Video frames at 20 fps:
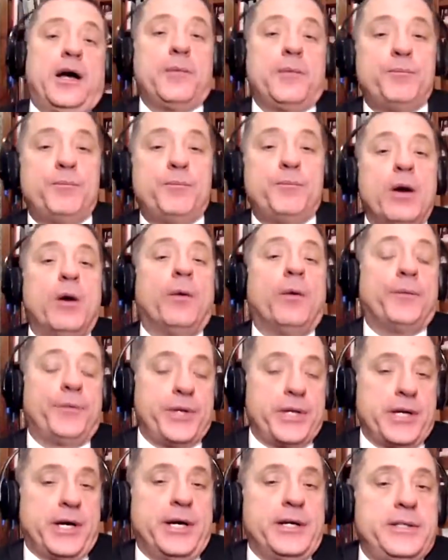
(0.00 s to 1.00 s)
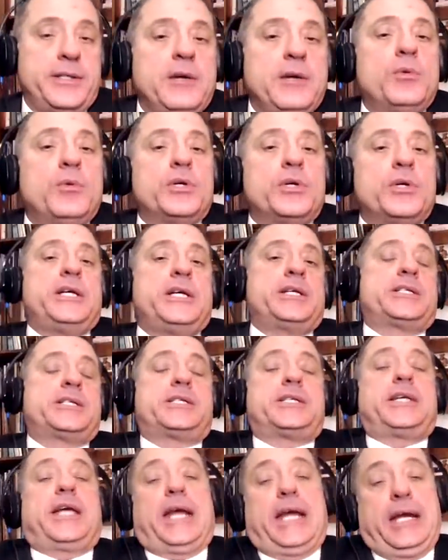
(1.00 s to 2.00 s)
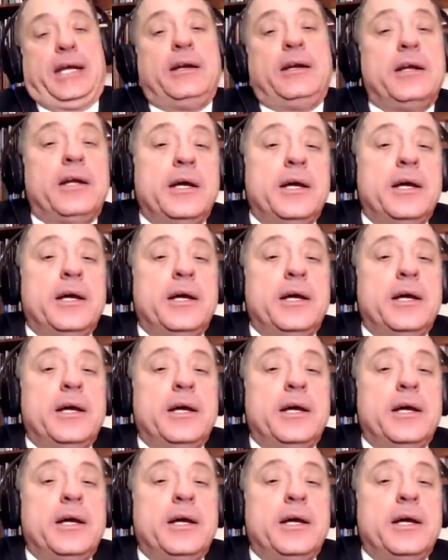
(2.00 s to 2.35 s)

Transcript: beyond it. I think what he has seen